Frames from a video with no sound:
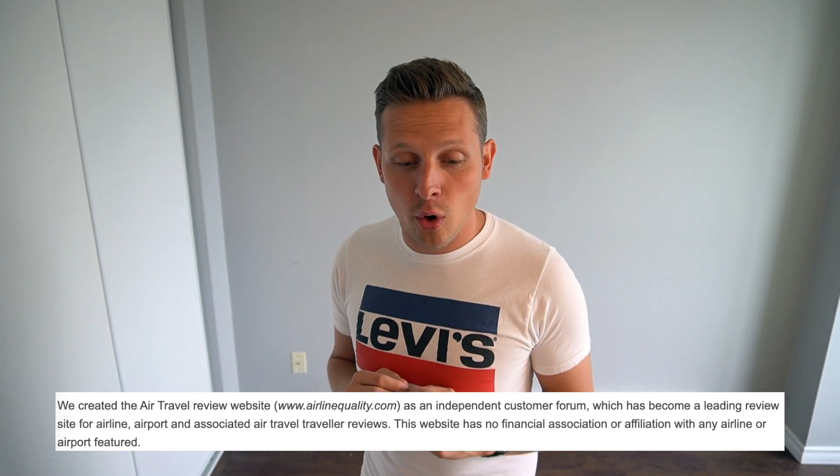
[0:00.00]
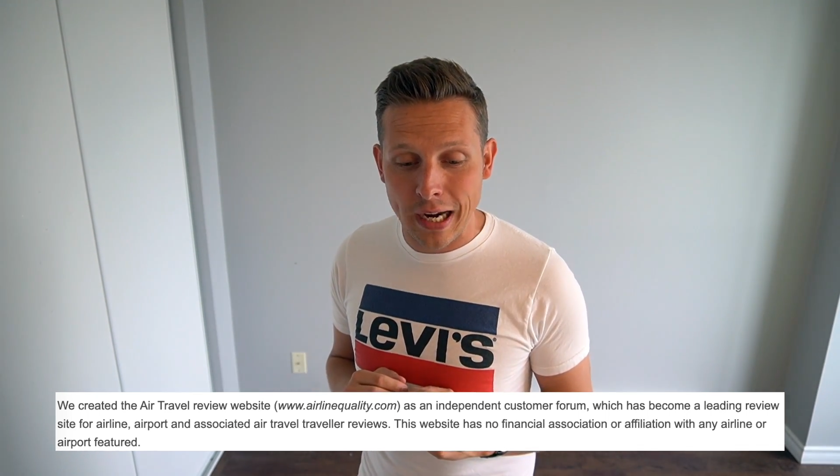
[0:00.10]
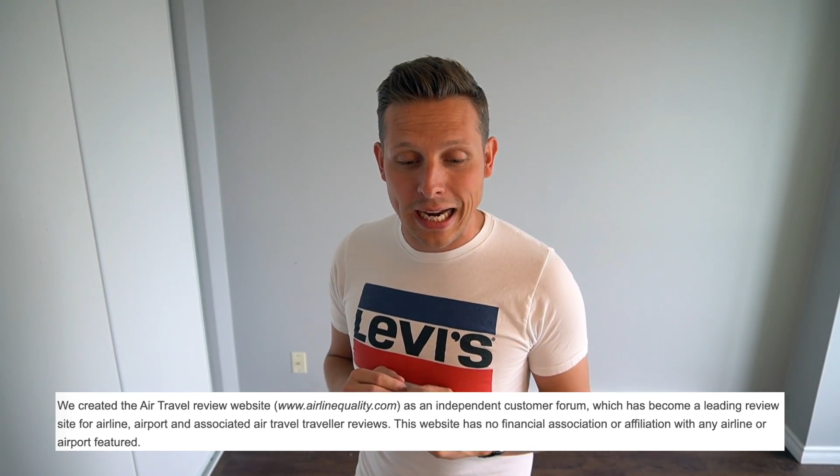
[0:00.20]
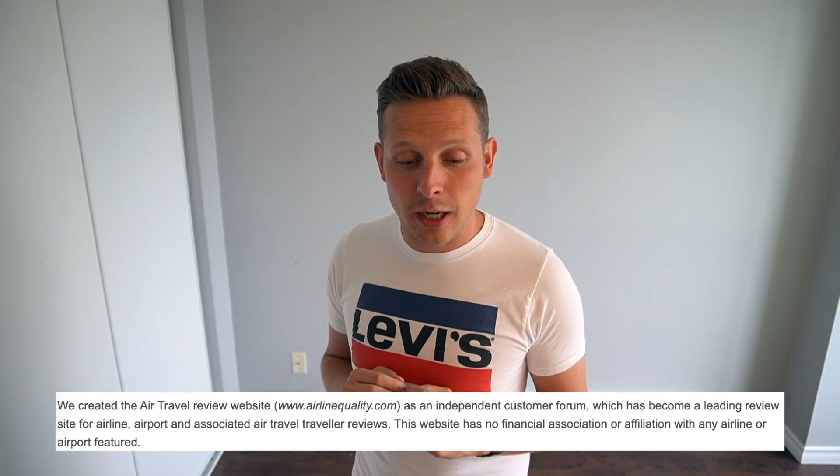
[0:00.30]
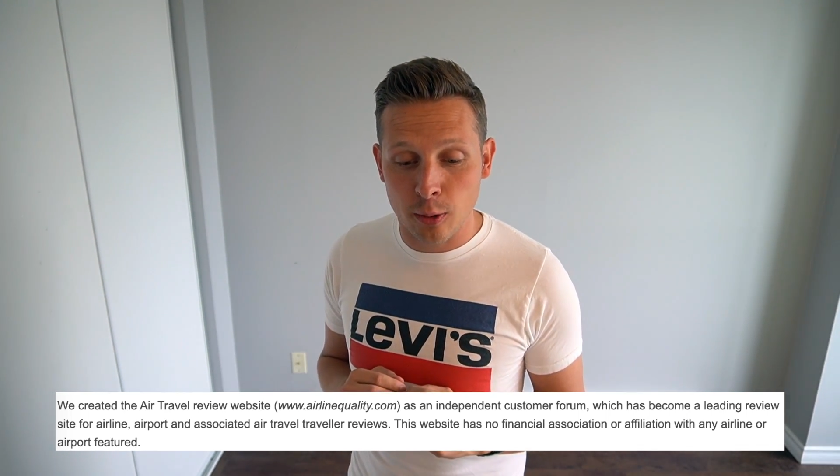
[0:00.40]

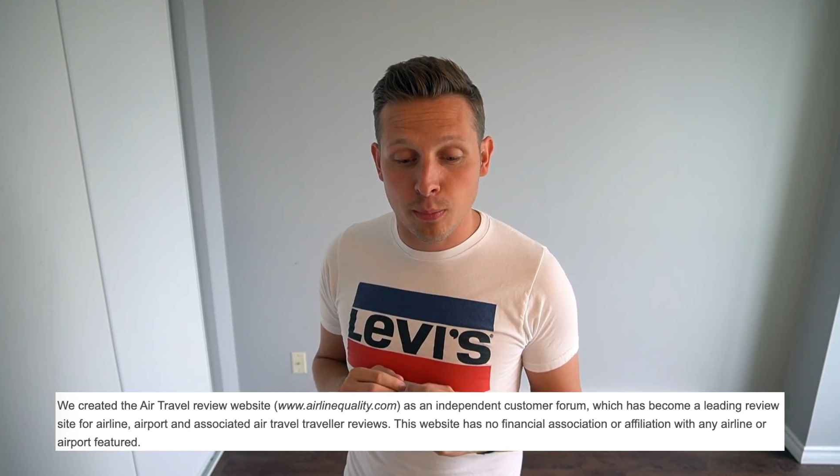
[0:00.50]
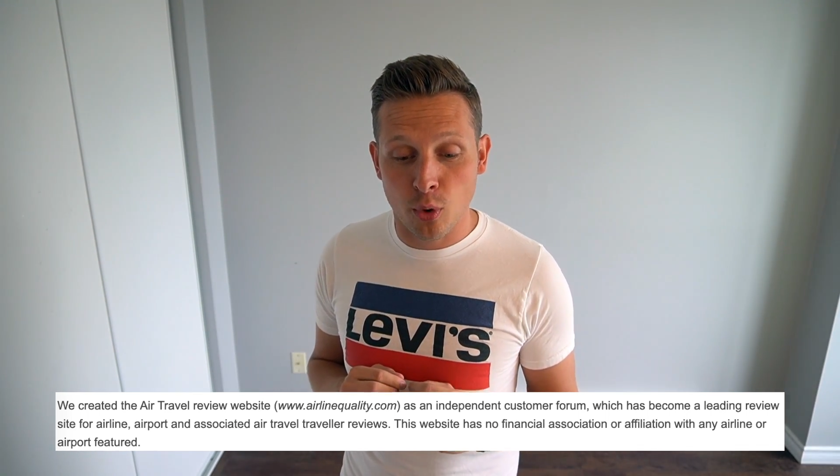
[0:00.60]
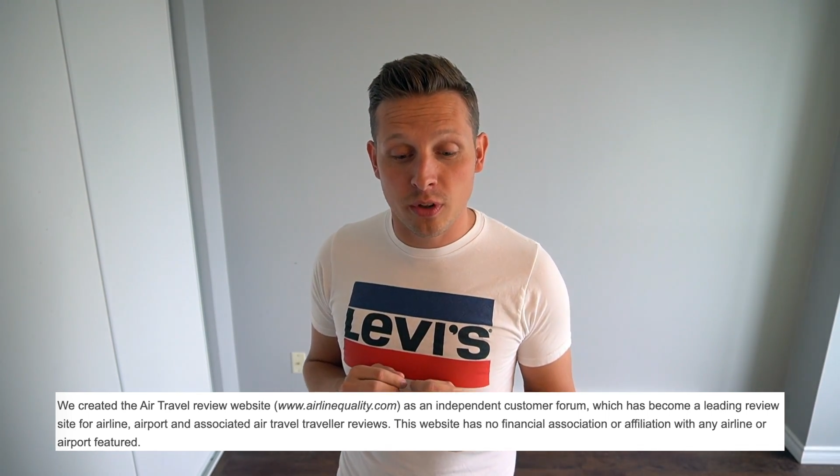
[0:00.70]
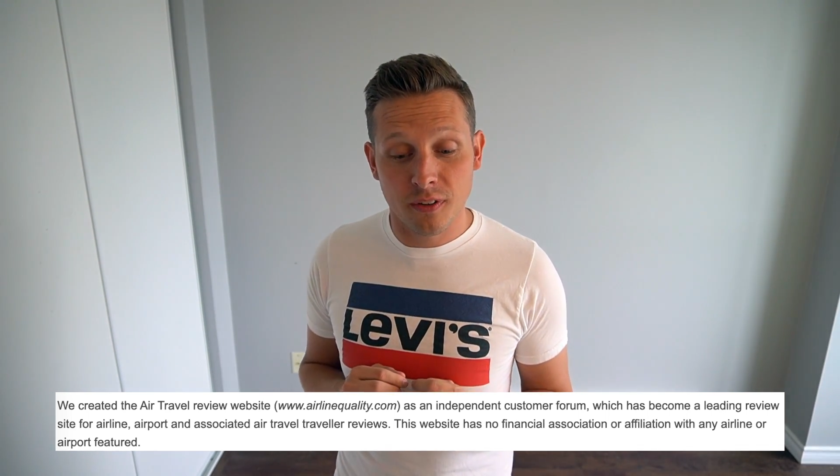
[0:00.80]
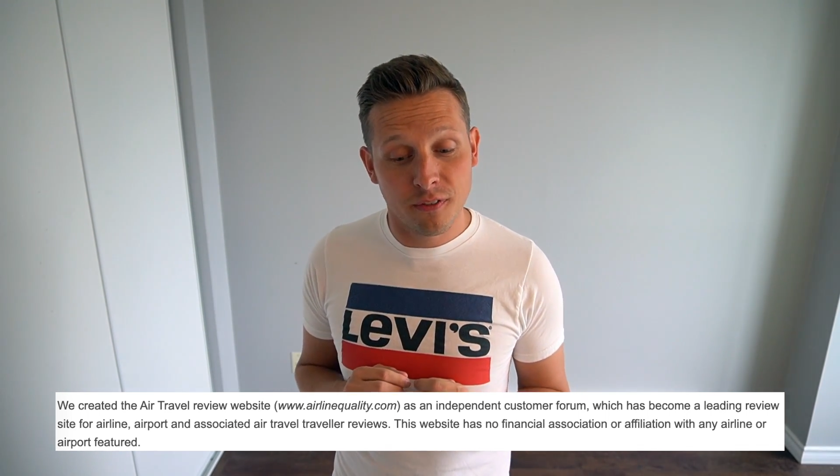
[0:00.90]
or
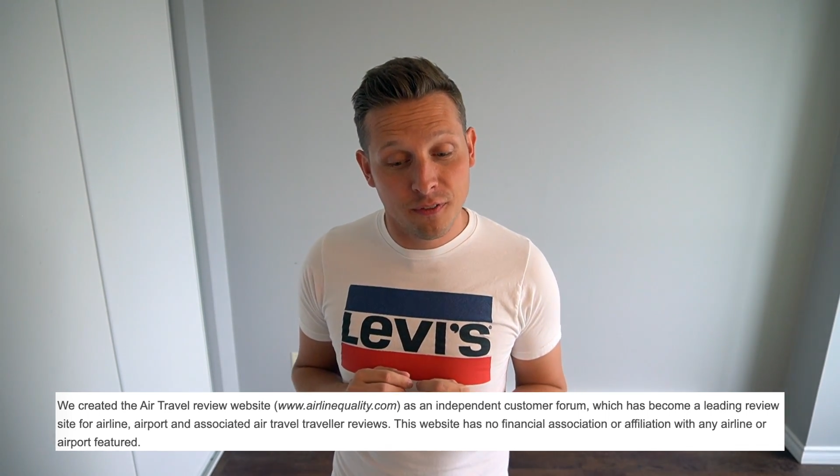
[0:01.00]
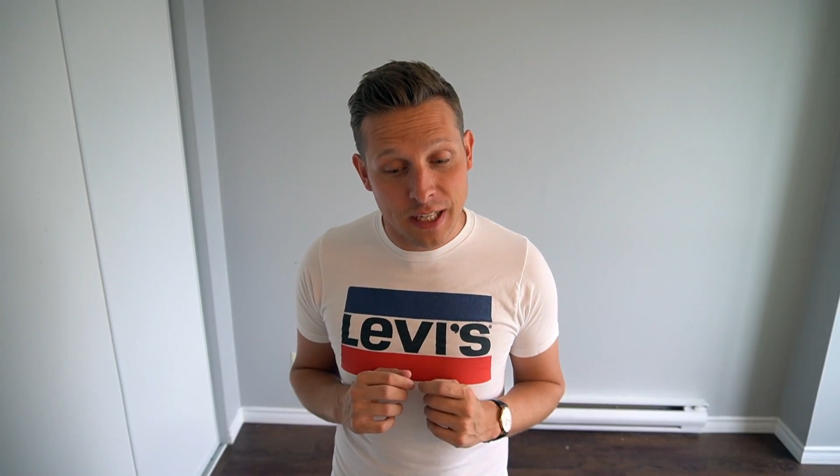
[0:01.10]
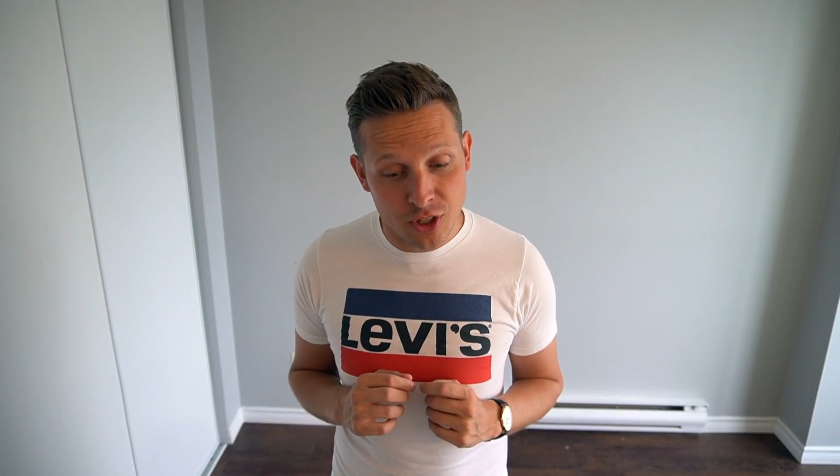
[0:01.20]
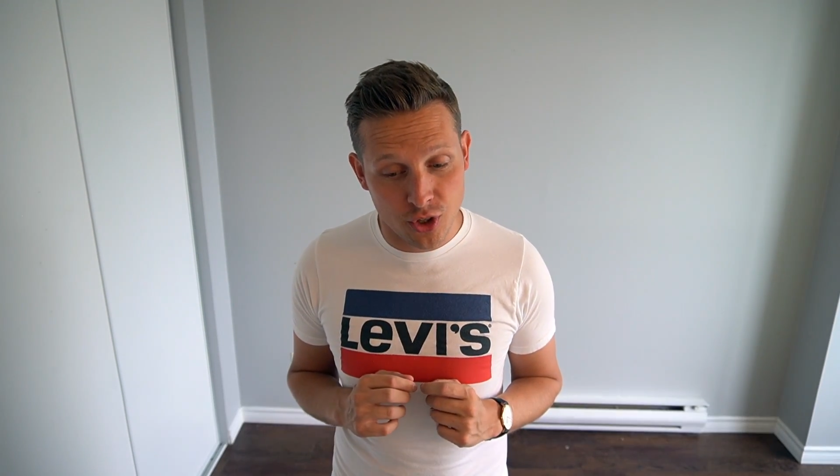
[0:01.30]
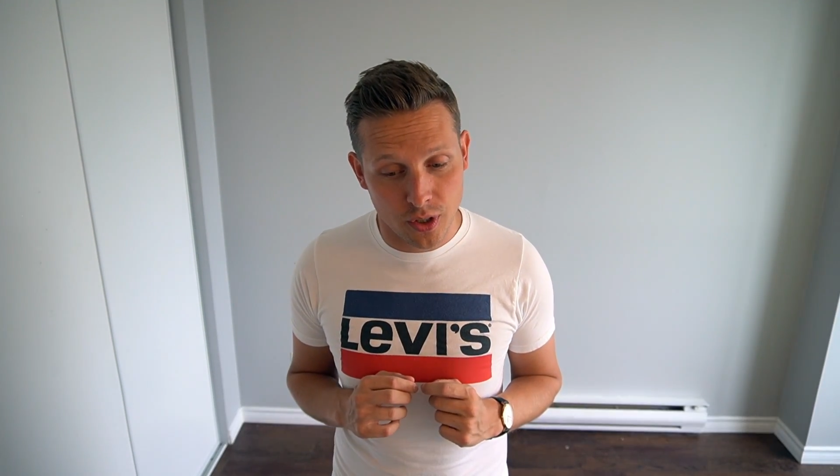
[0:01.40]
airport
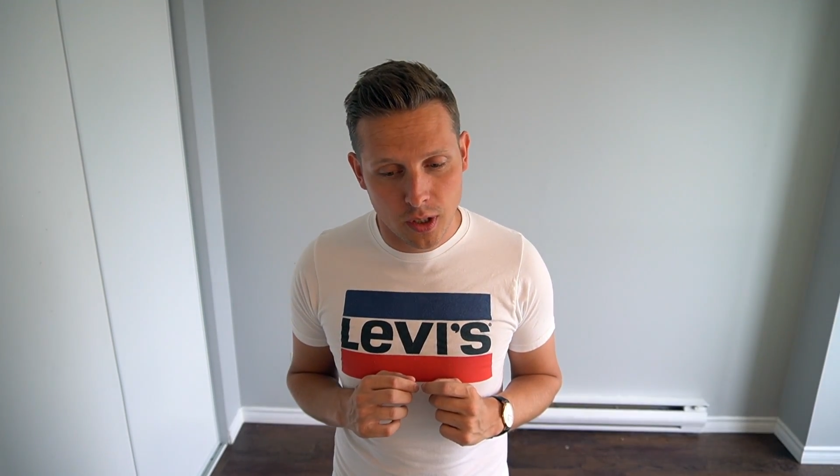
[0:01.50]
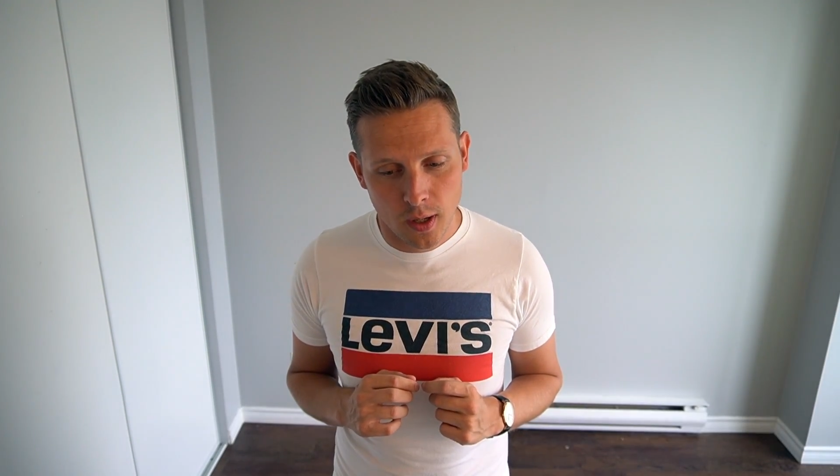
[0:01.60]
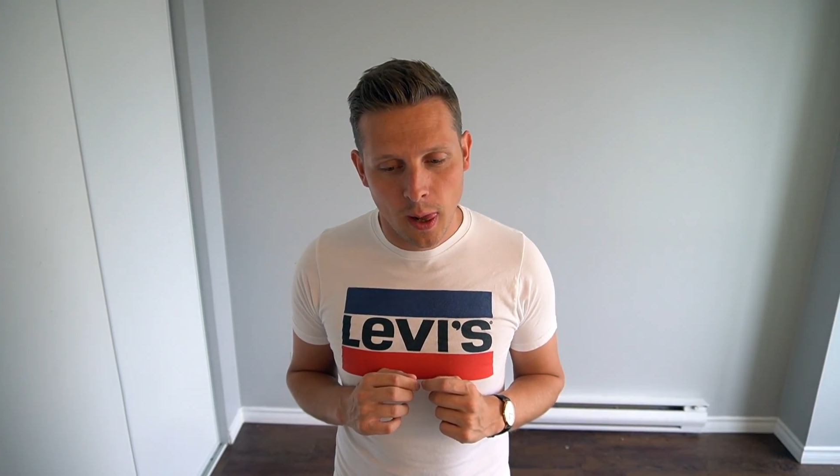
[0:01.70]
featured,